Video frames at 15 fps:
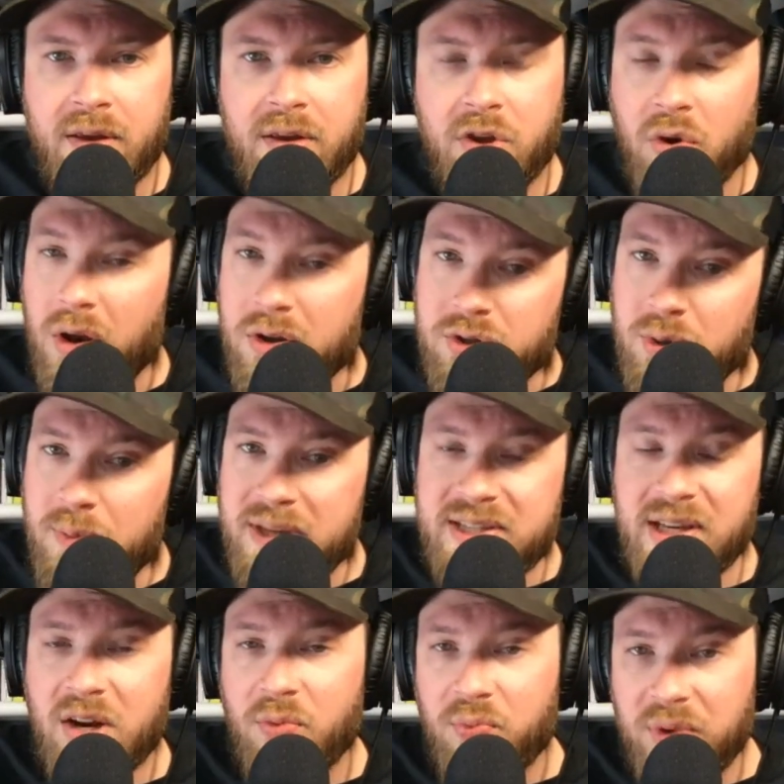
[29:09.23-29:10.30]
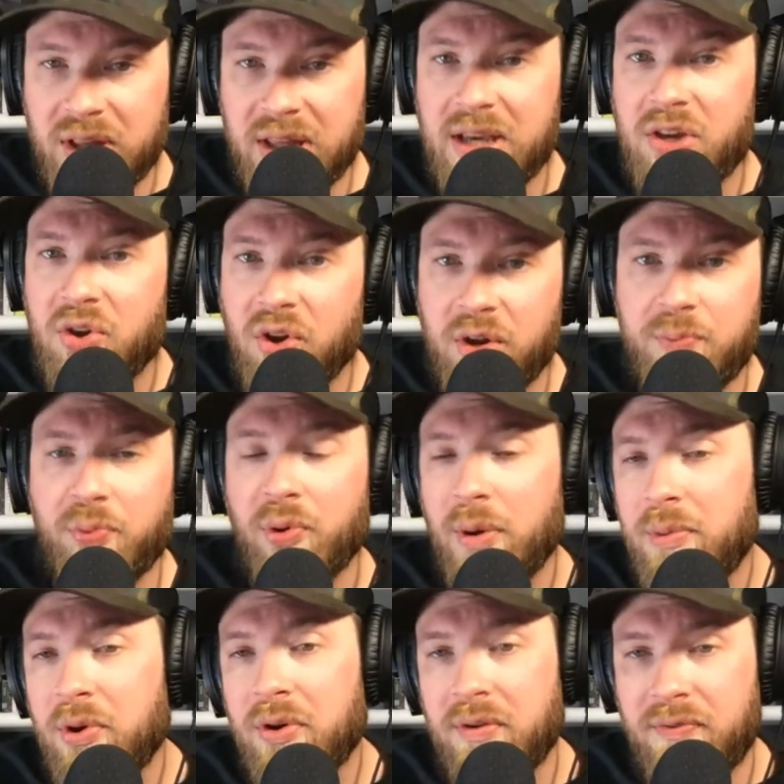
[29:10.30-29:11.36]
You're also missing a really good
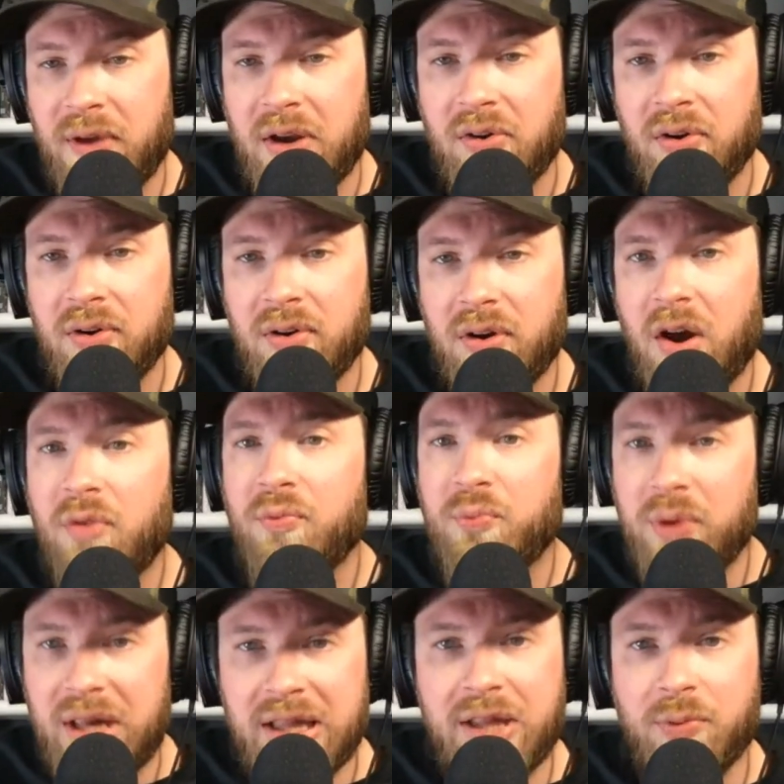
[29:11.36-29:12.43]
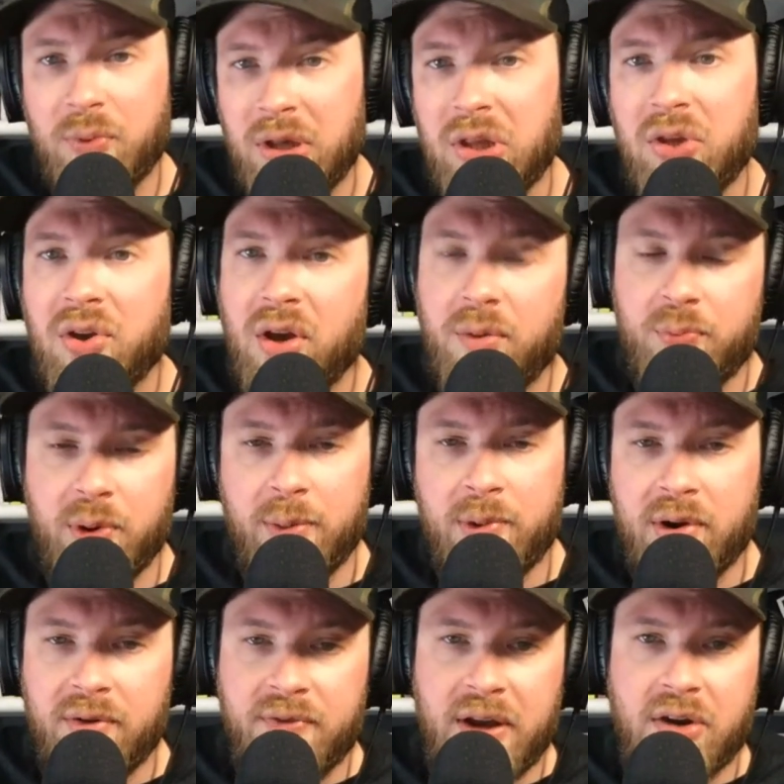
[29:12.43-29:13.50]
perimeter defender, a really, really good perimeter
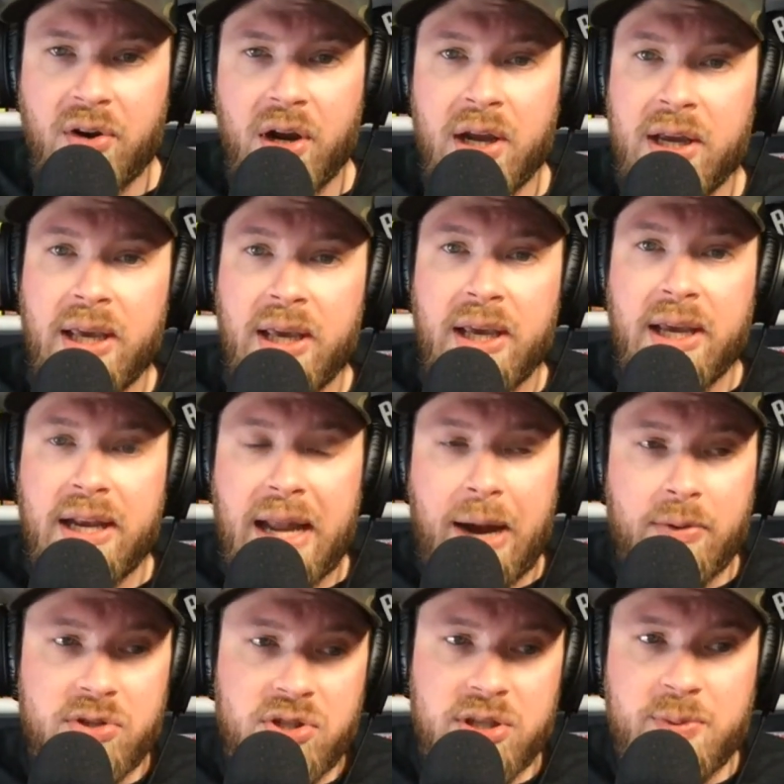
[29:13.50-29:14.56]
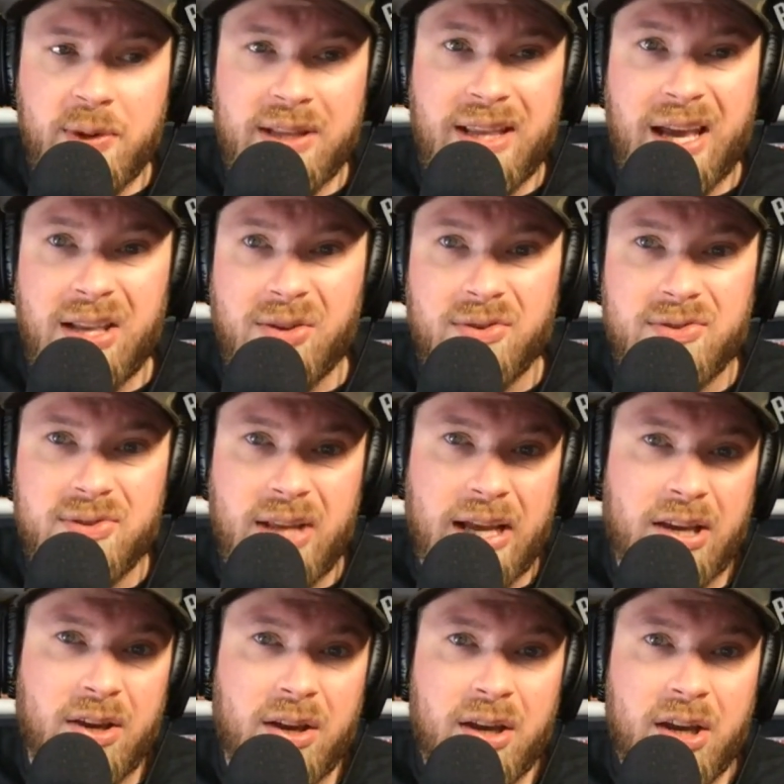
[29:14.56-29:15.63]
defender. Now it's just McDaniels.
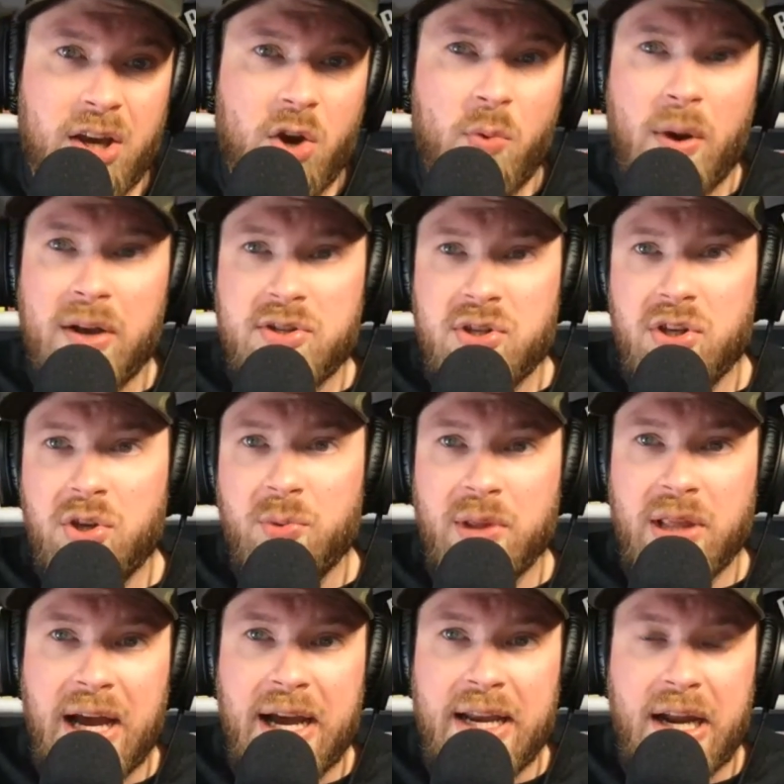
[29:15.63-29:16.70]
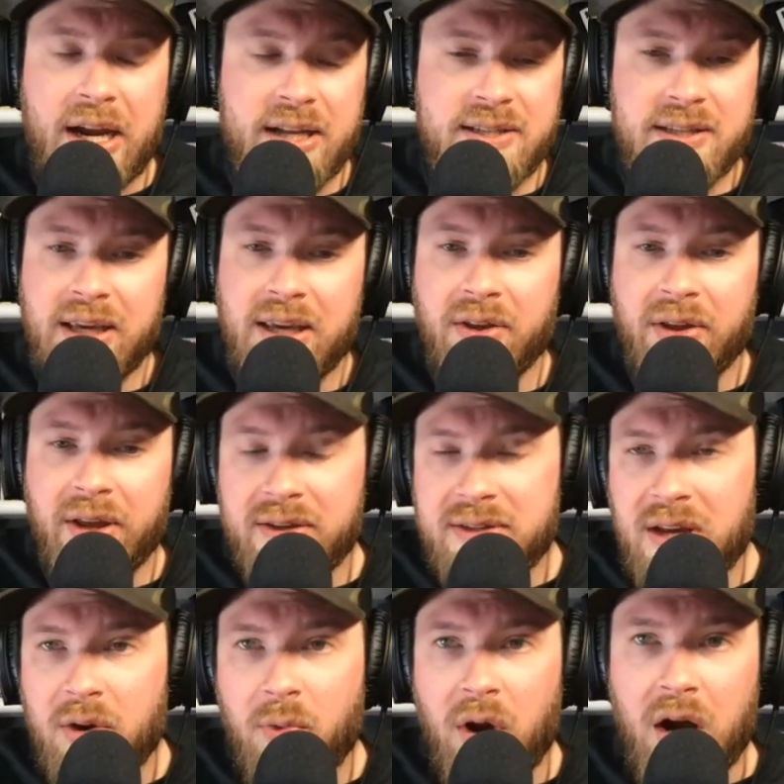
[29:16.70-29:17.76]
Like, who else are you relying on? It's Nikhil
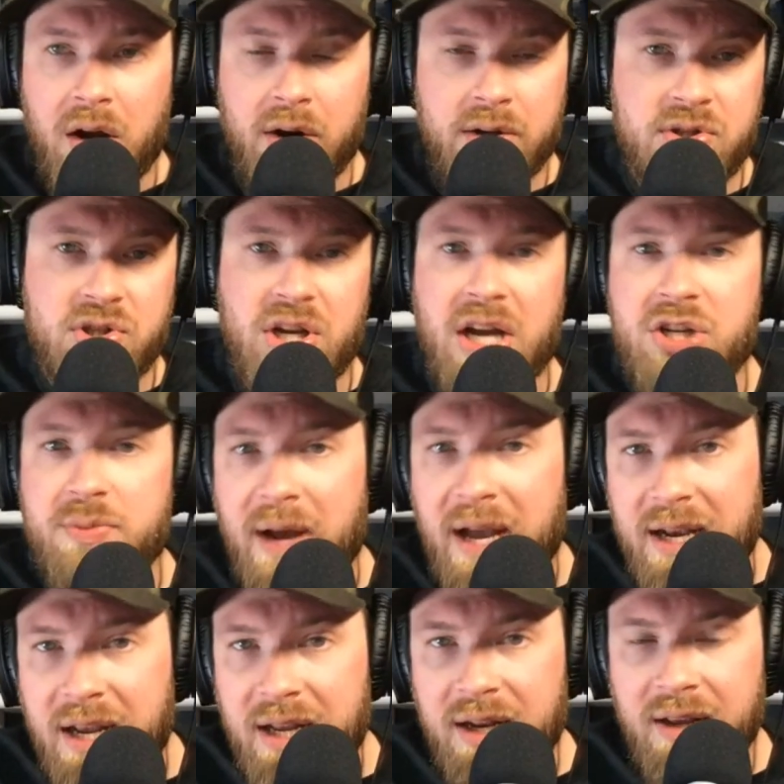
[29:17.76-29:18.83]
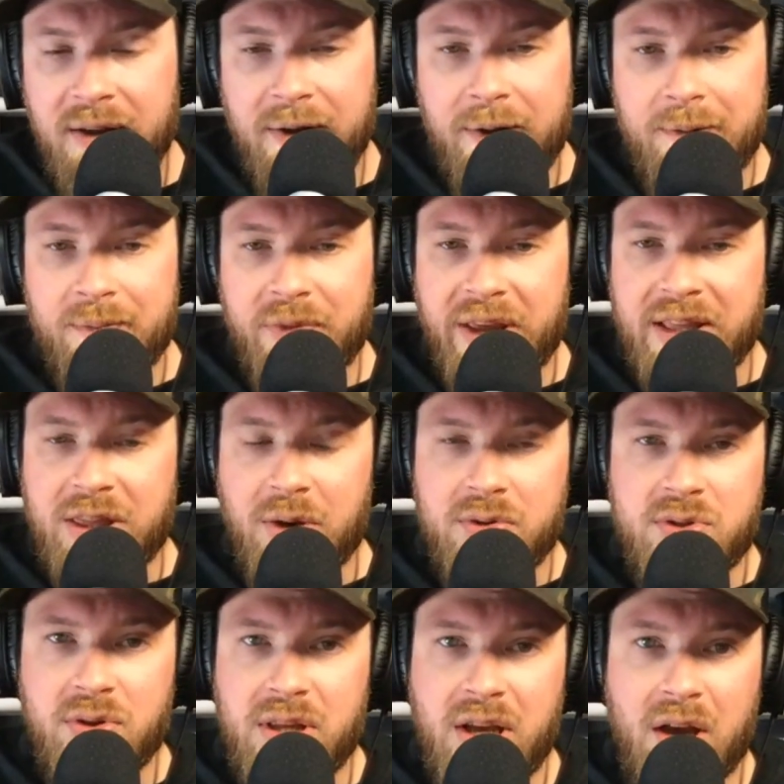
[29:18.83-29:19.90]
Alexander-Walker. It's Josh Minot. Like, those
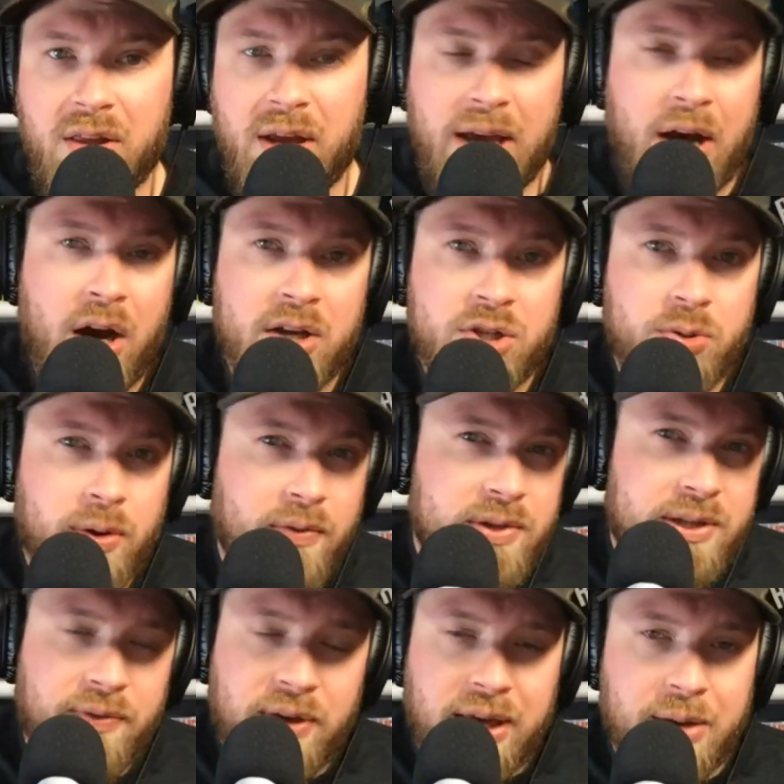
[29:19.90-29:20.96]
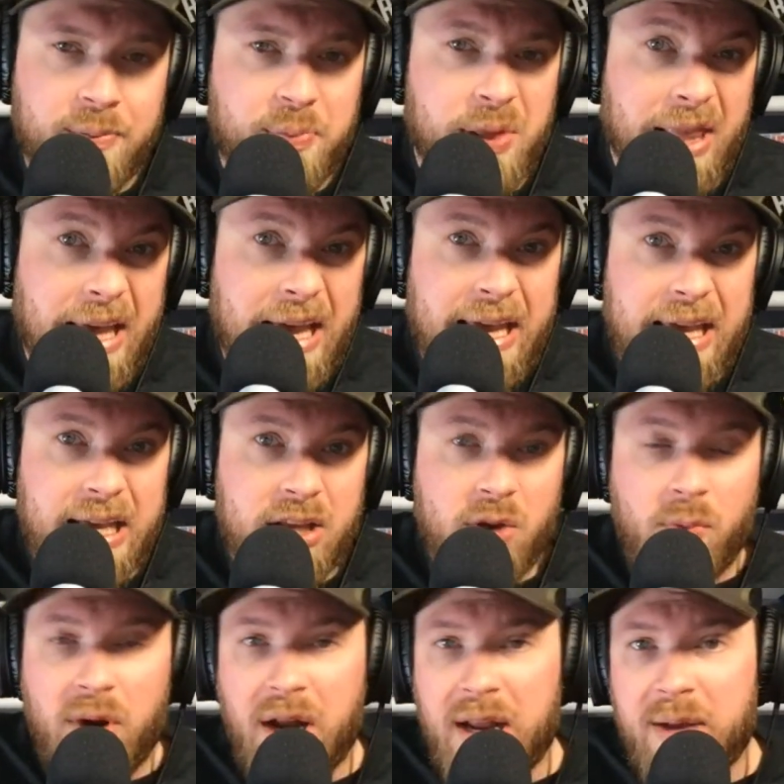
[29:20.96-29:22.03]
are the Austin Rivers, if he can play and you
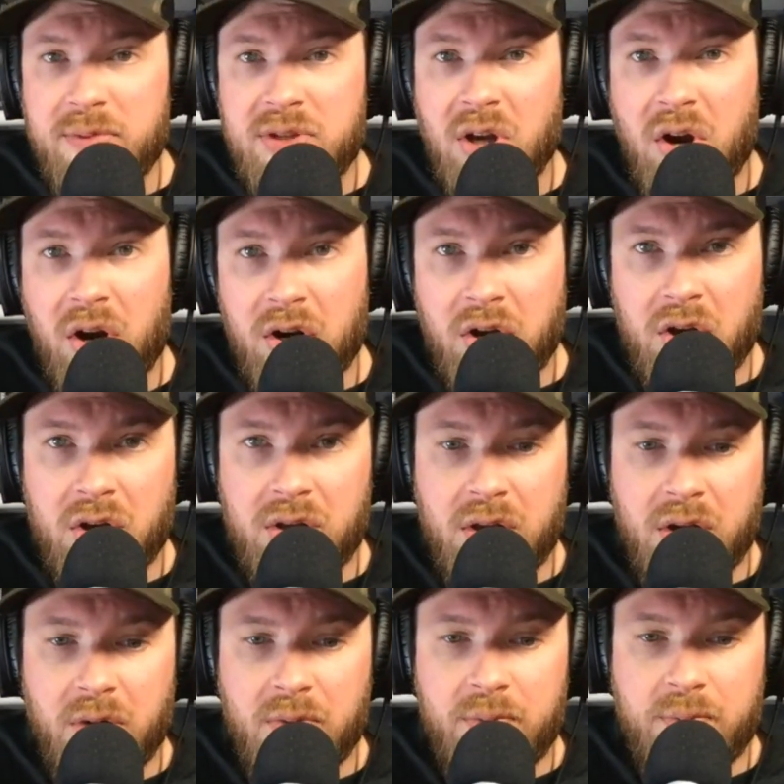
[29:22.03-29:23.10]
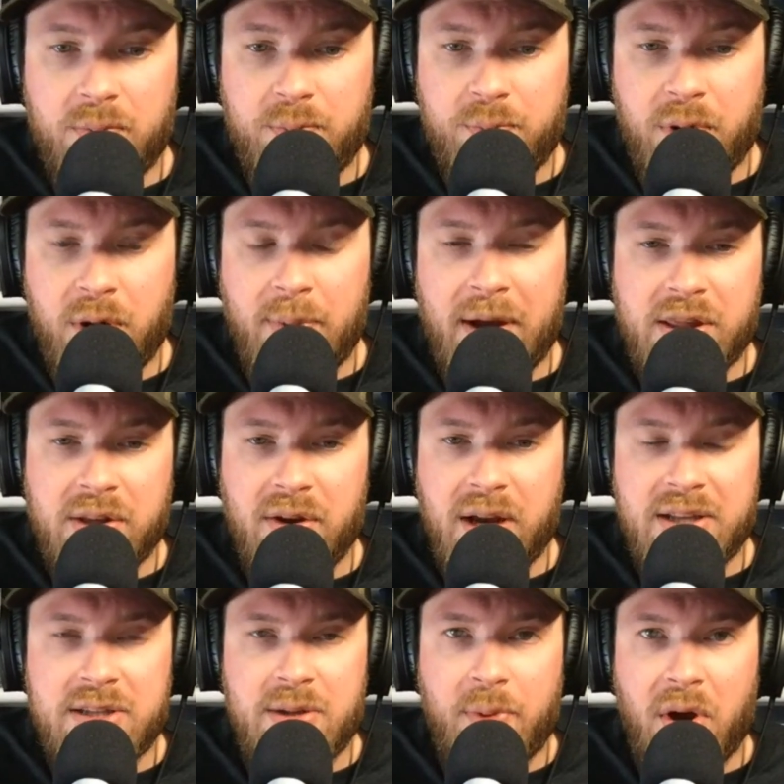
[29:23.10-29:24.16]
want him to guard, put him out there
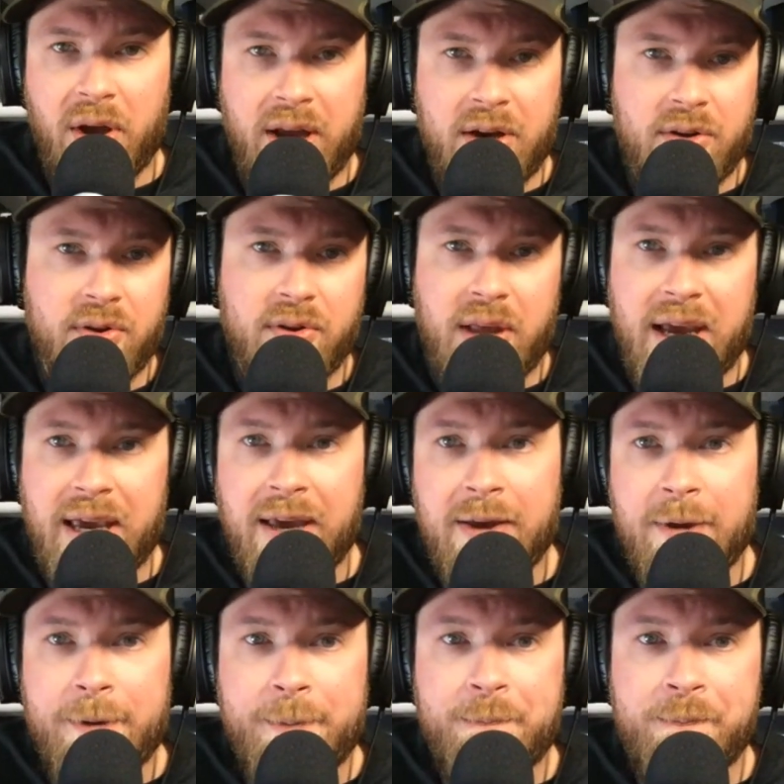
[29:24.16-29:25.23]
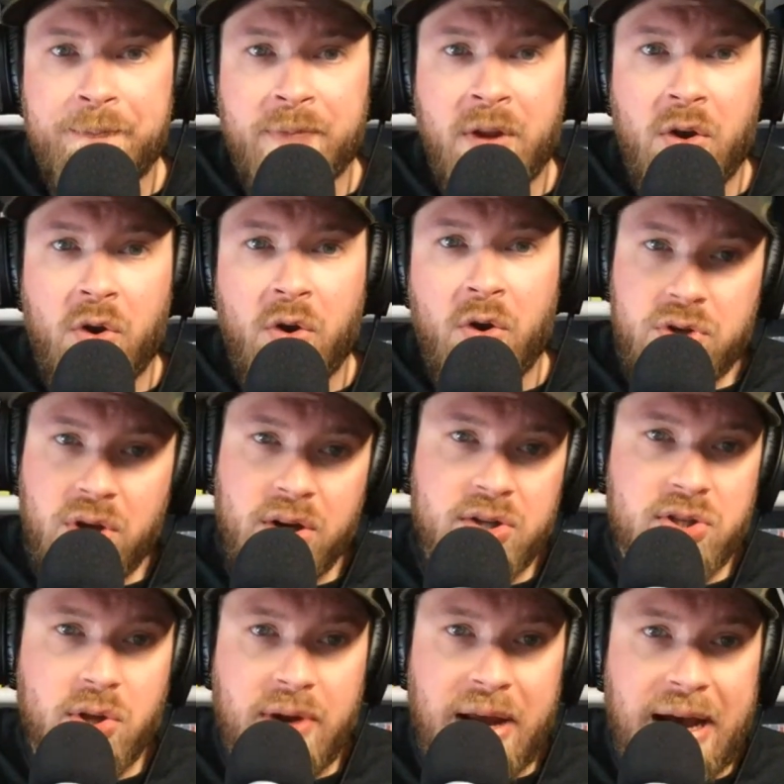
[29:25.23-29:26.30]
against a ball handler. Like, who's going to
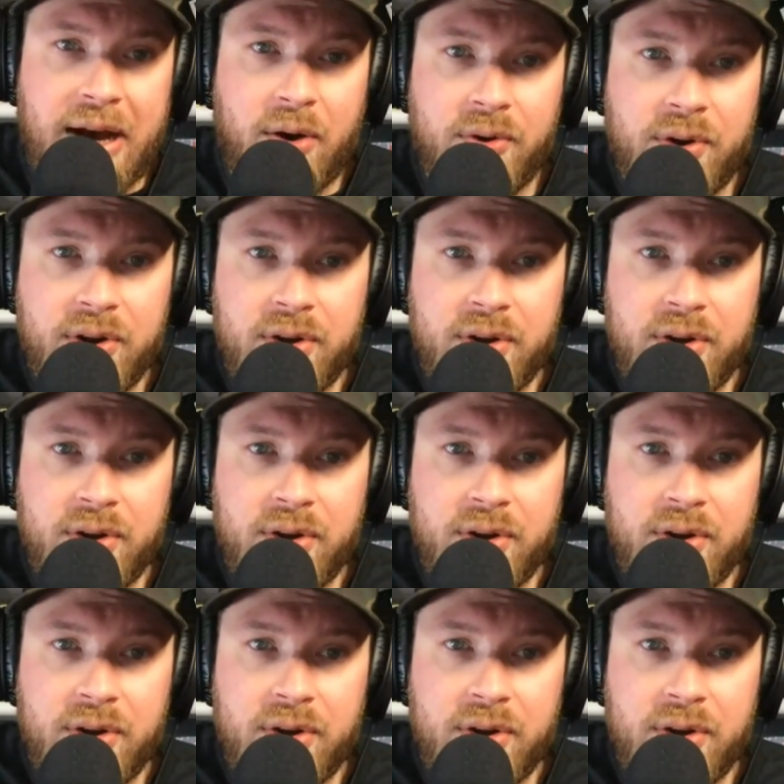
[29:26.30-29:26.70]
slow down?